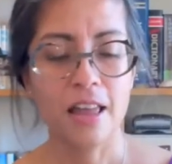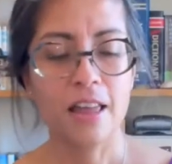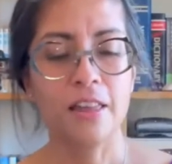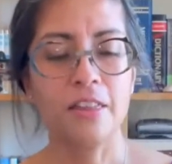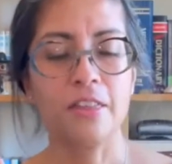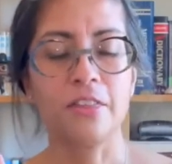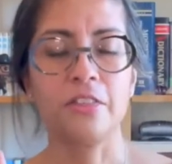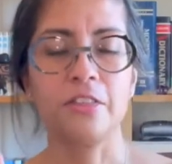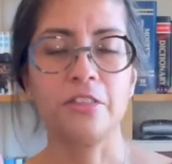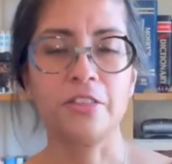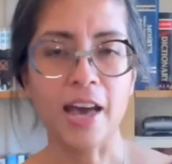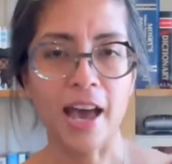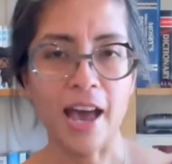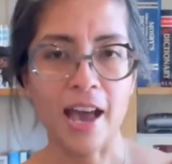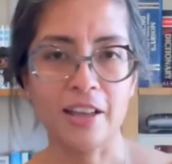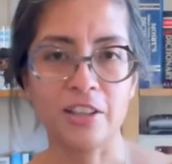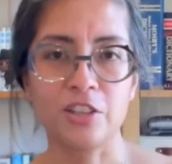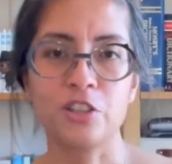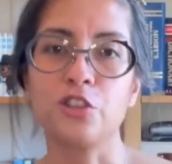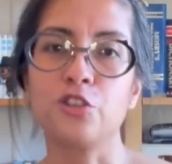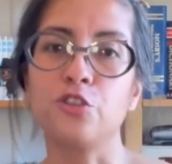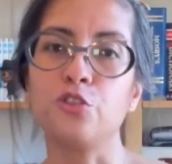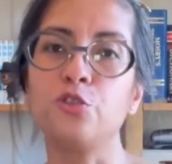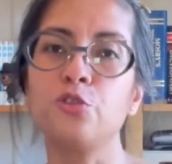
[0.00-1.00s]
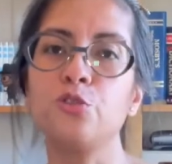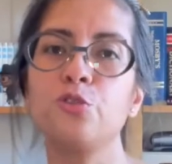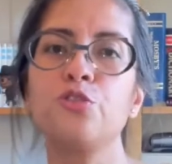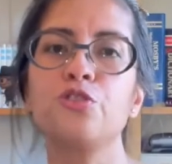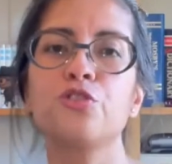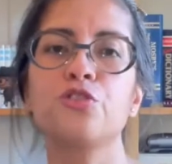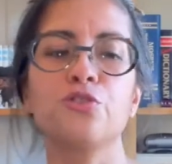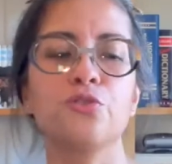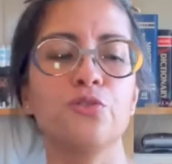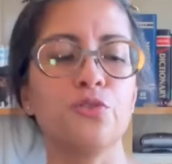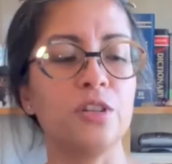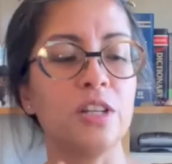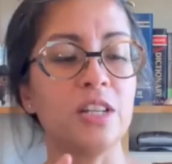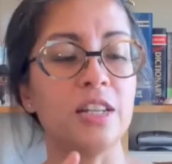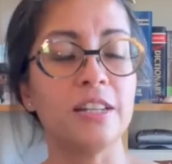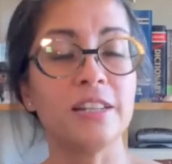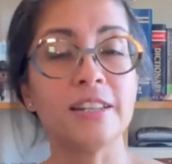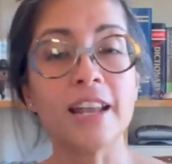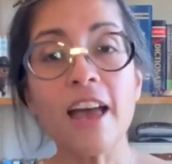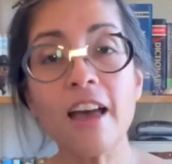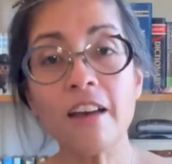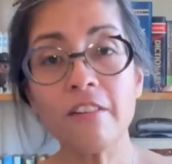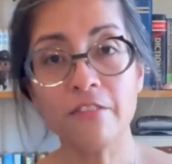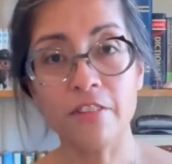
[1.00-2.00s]
that you should
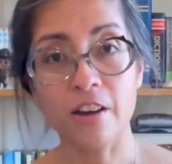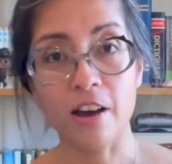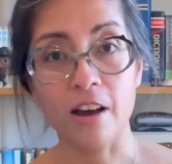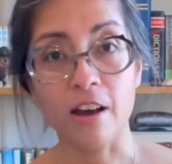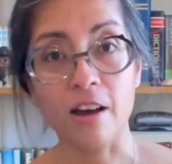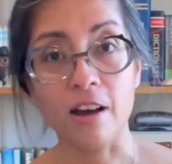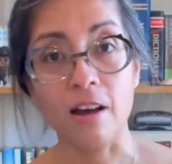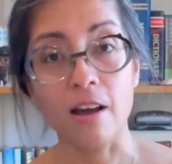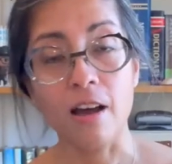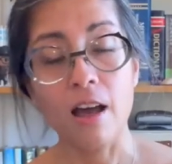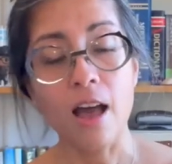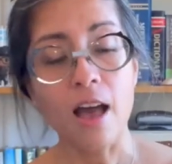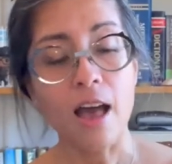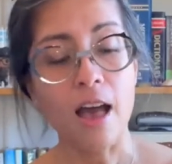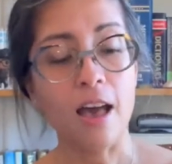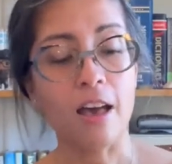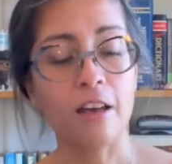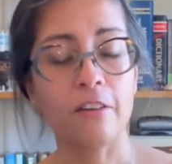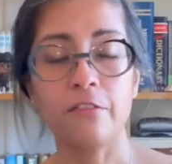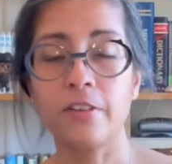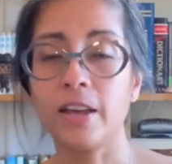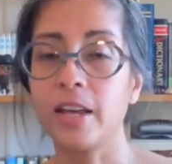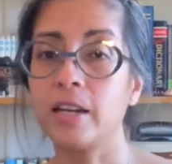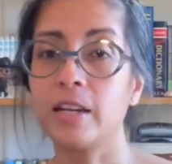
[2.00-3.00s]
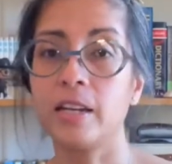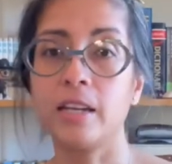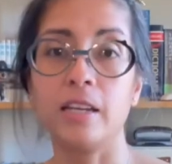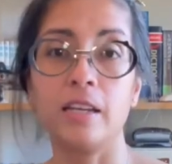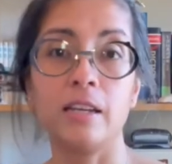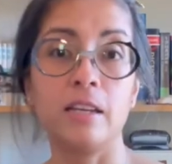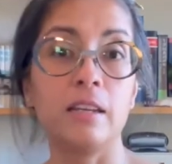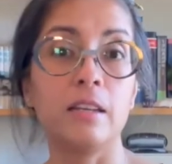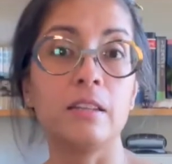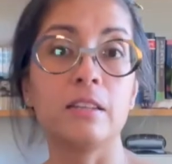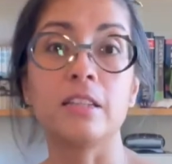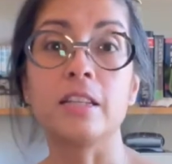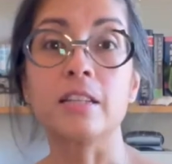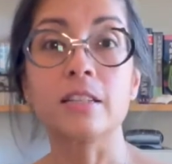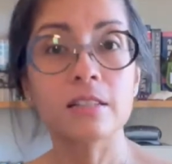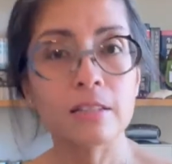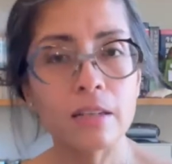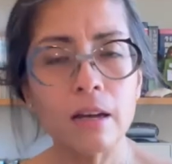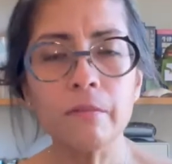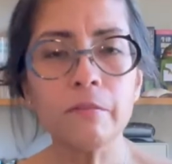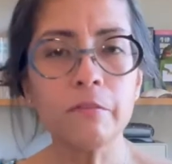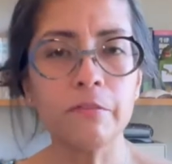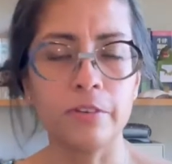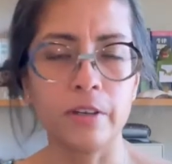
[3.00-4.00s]
never have any
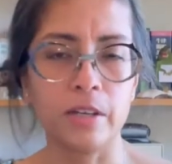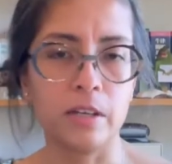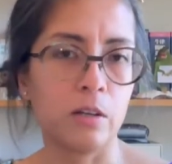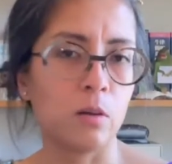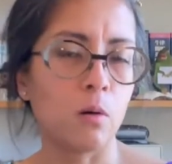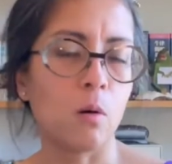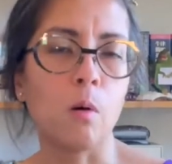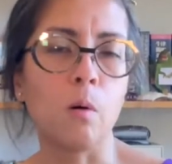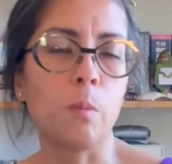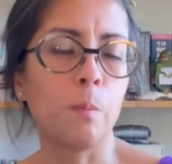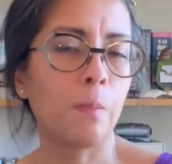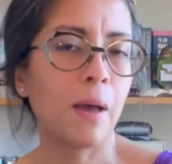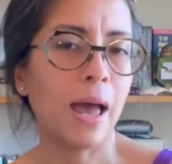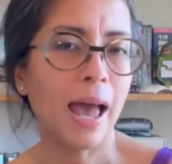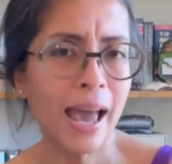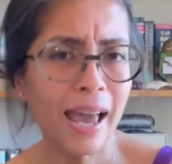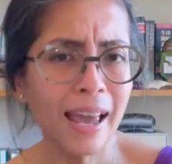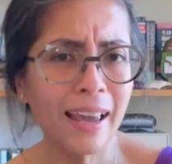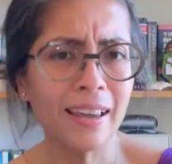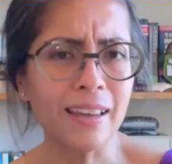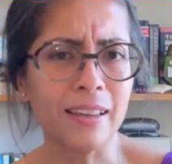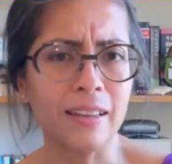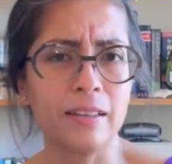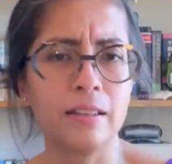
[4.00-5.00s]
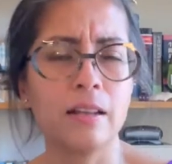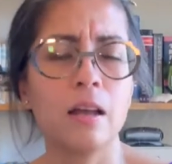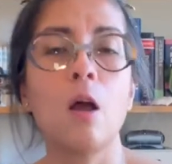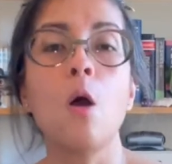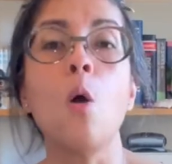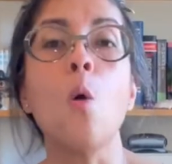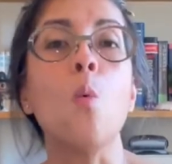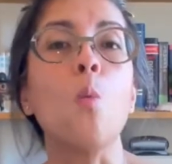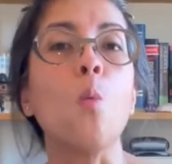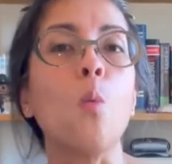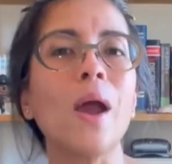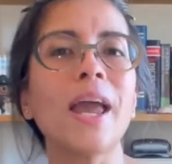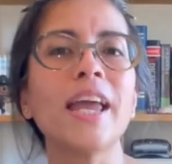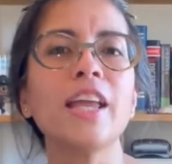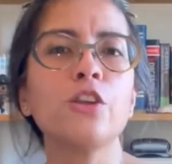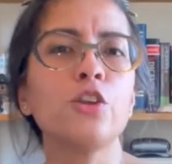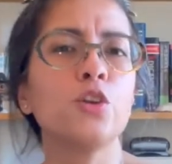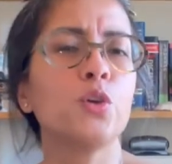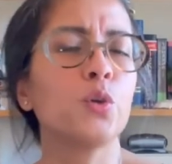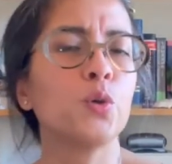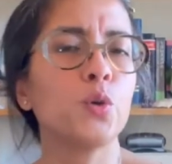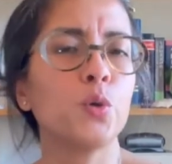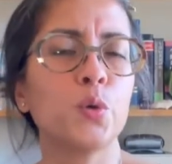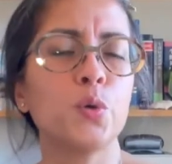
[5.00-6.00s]
discomfort or pain when
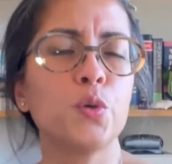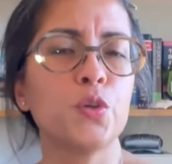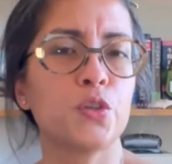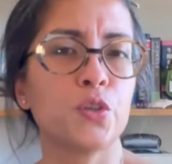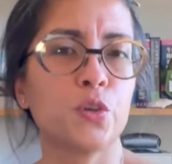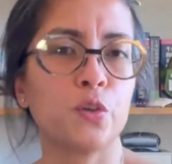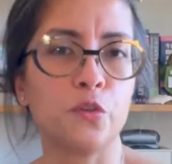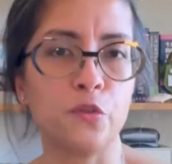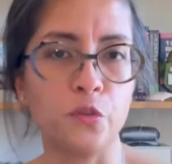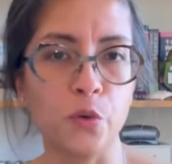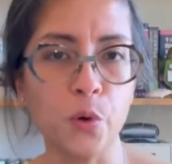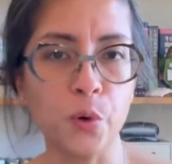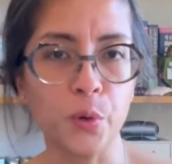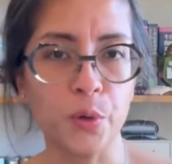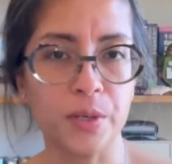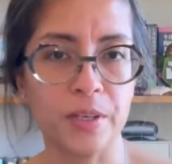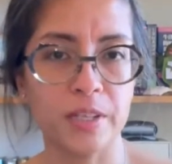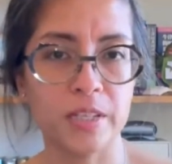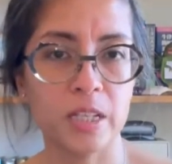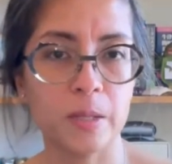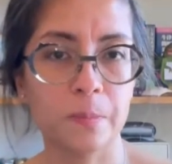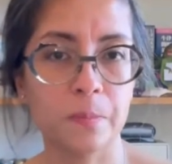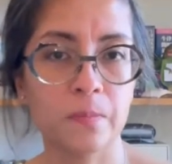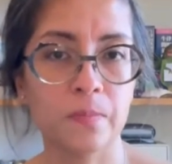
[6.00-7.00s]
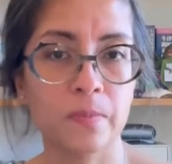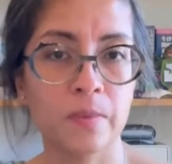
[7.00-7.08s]
you use your voice.